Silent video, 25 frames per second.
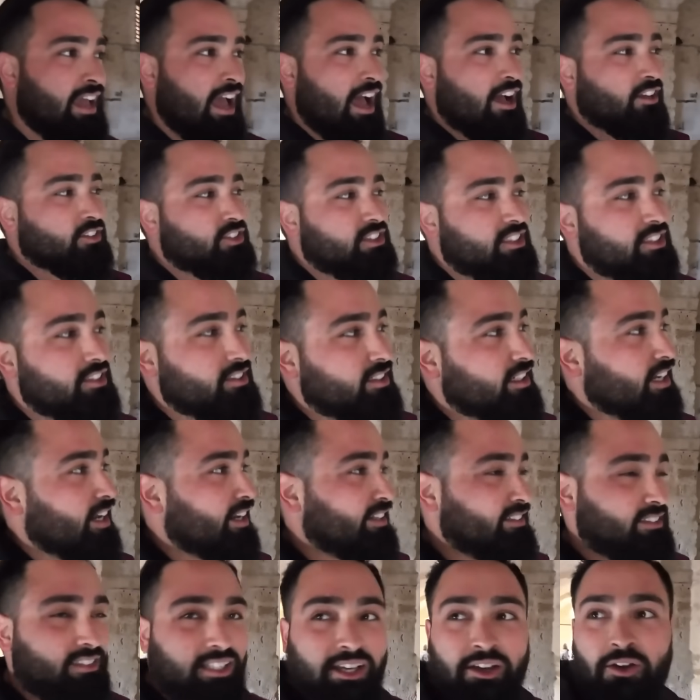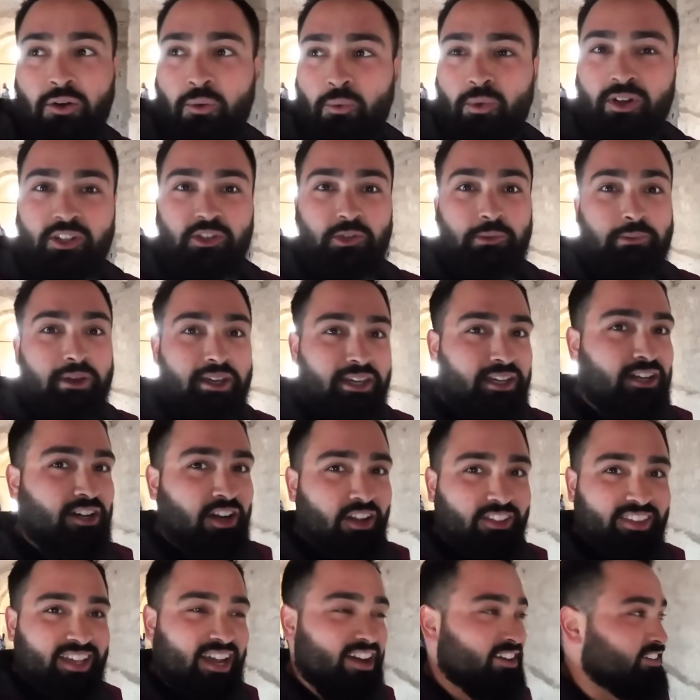I'll see you guys once we make it
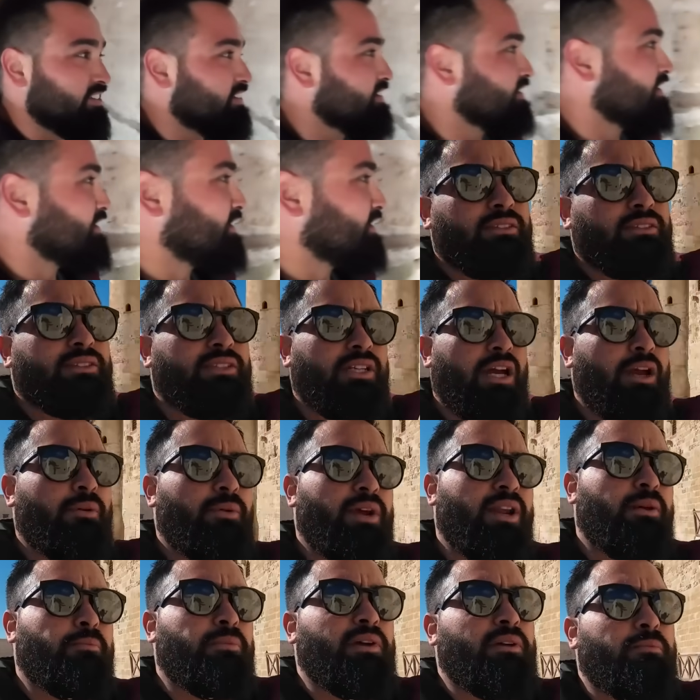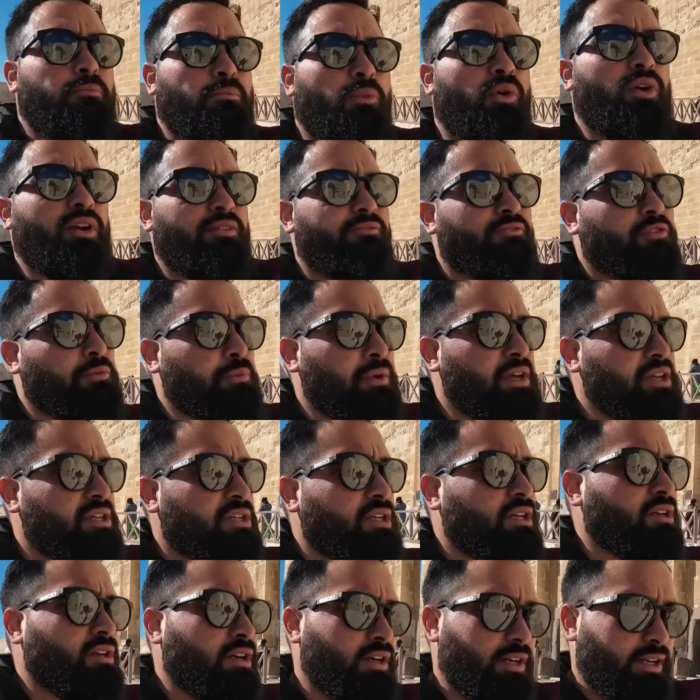on down. So I read a bit more
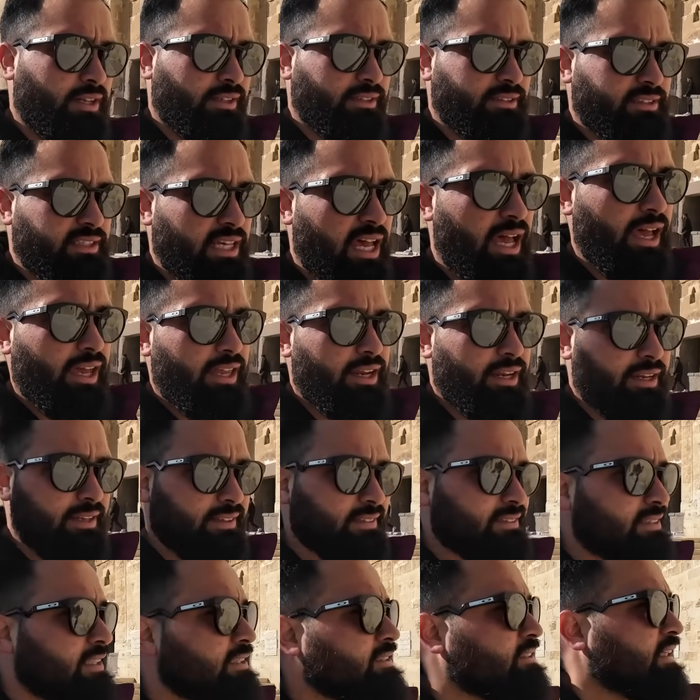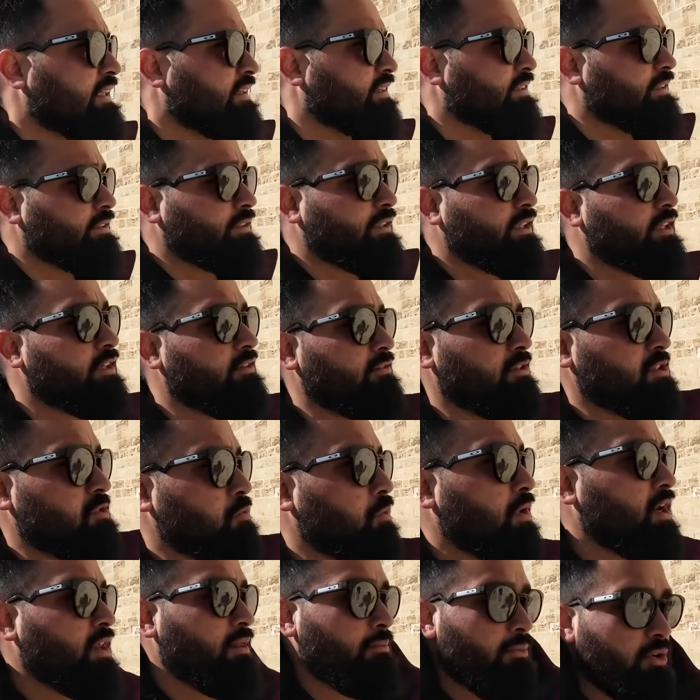information on inside, and it says that this here
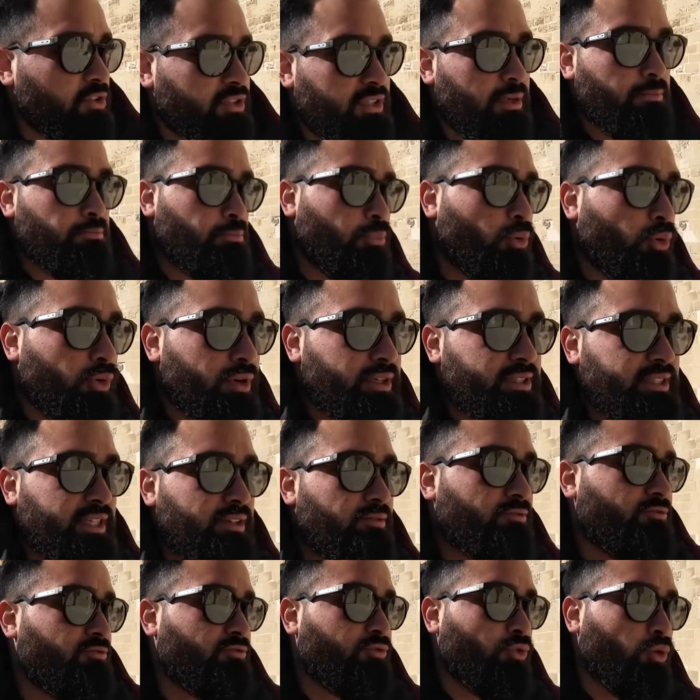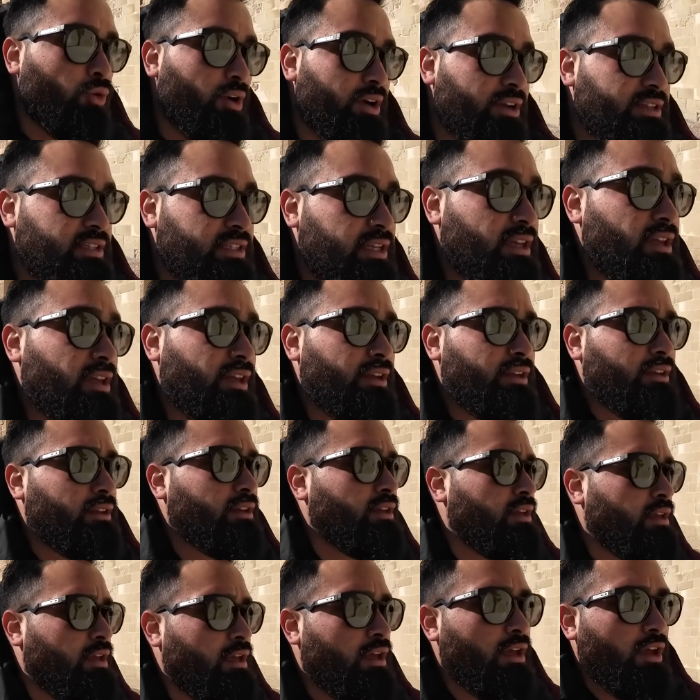was one of the most important forts
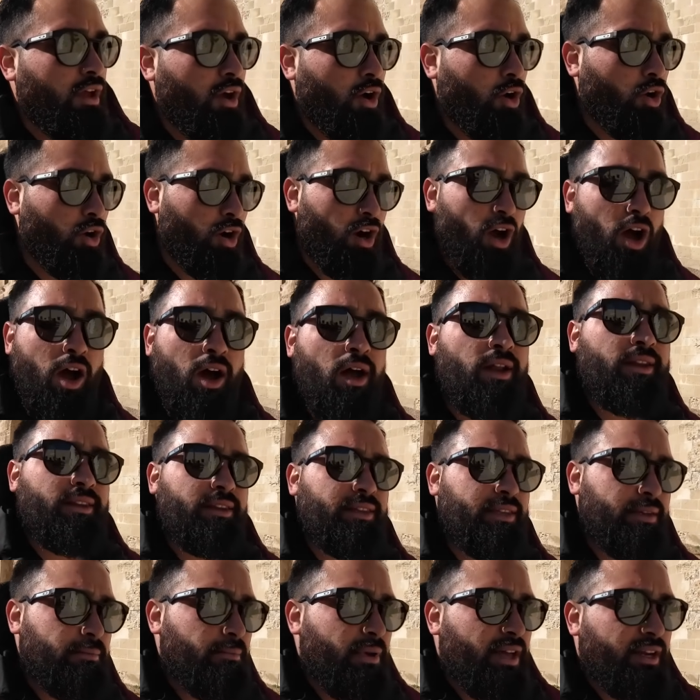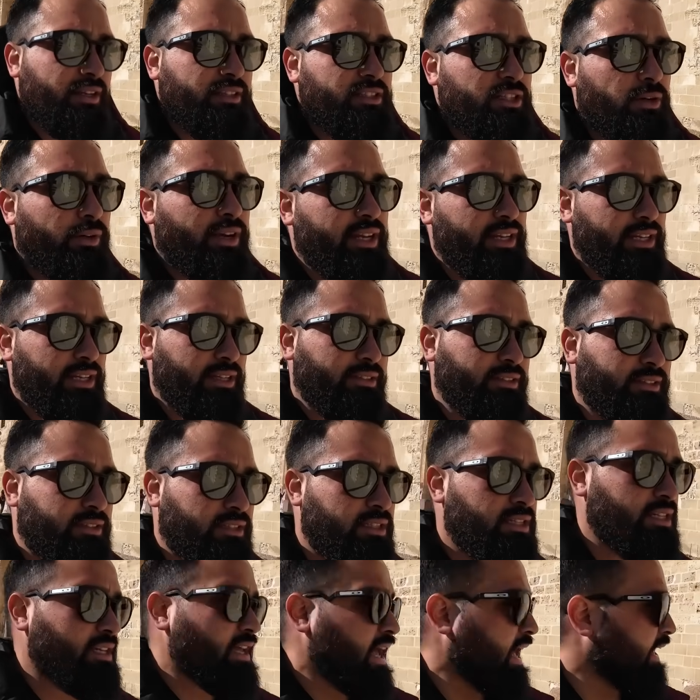on the Mediterranean
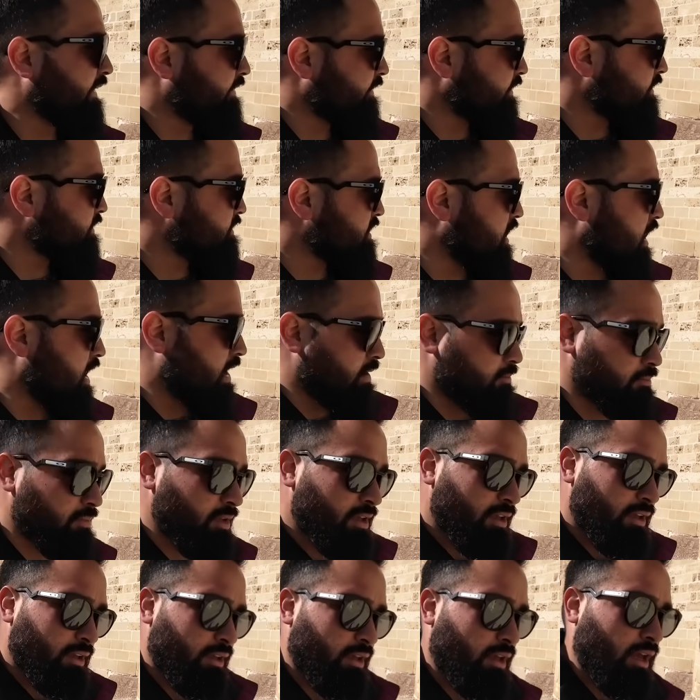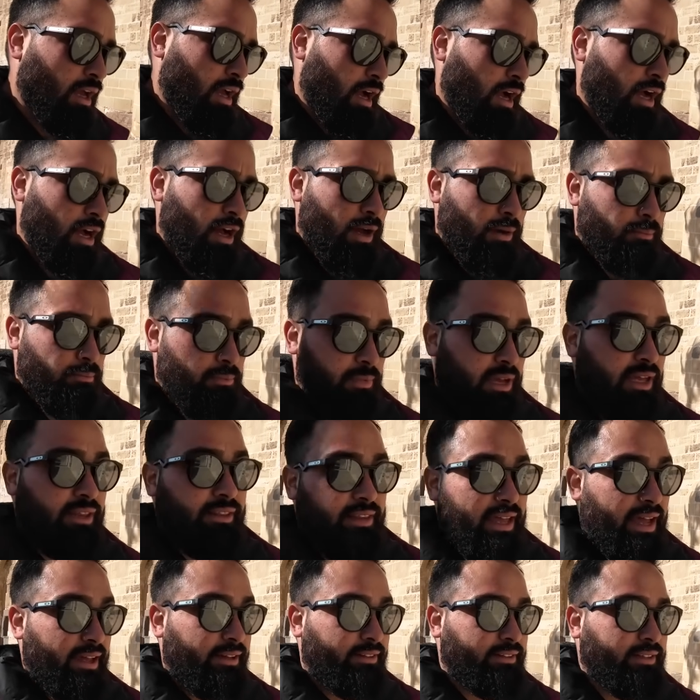Sea at the time,
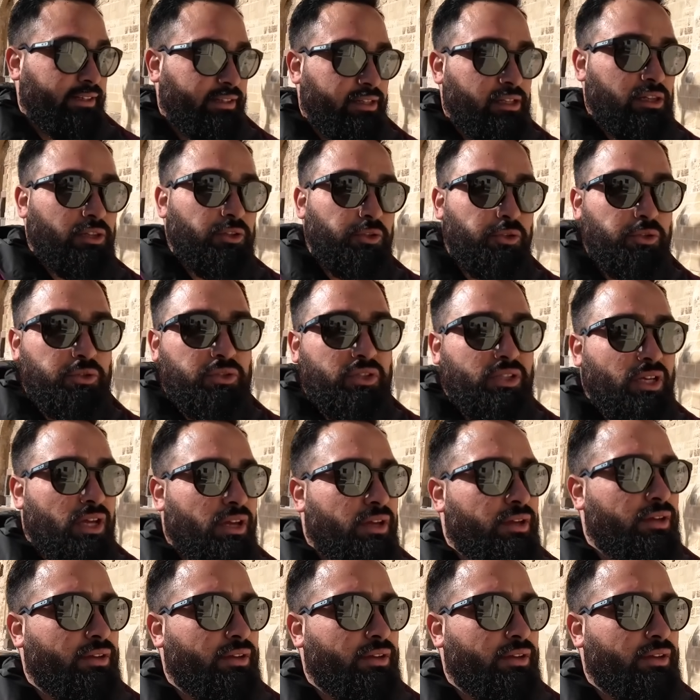and that includes,